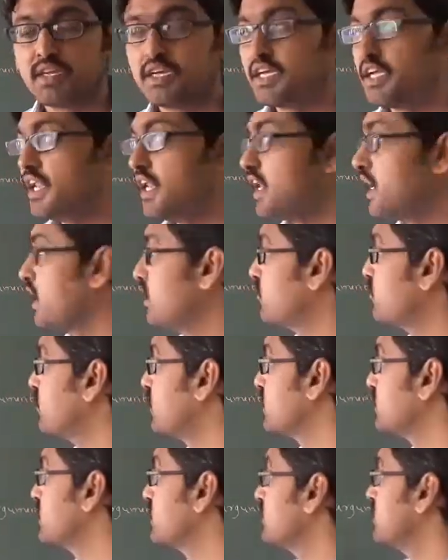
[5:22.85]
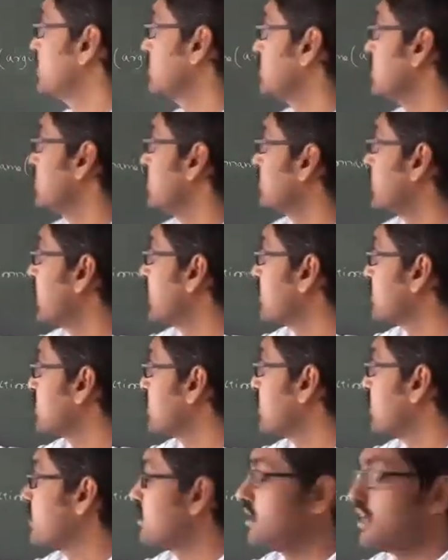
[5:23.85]
Inline function syntax,
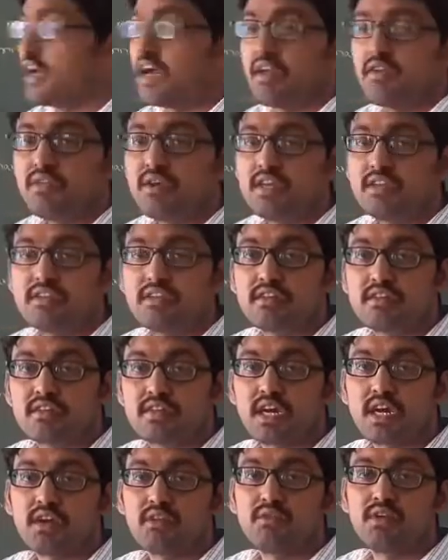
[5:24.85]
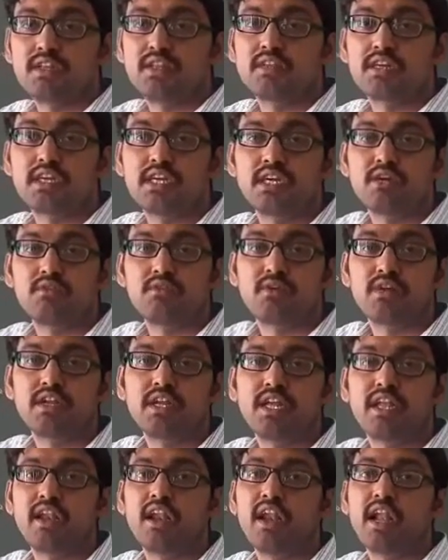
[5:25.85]
always it start with keyword
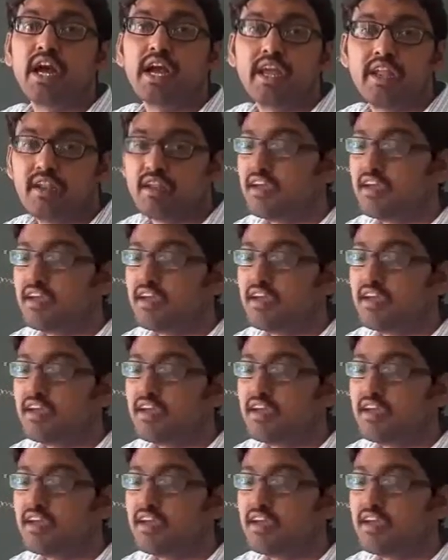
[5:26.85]
inline.